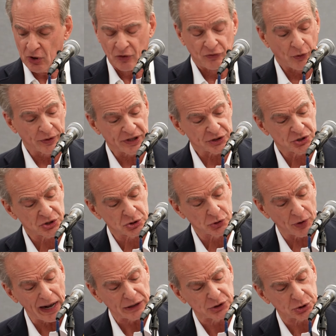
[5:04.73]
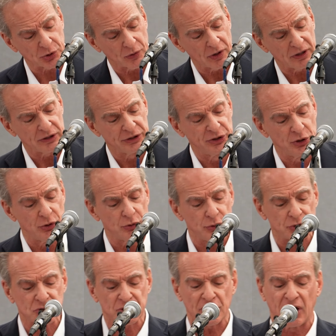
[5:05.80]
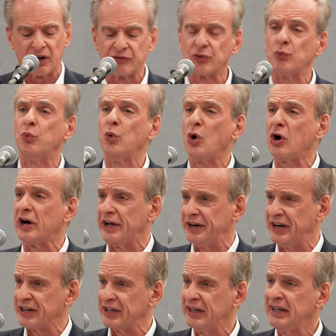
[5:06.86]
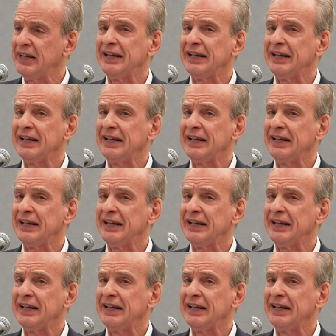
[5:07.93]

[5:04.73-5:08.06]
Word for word: for the structural use of wood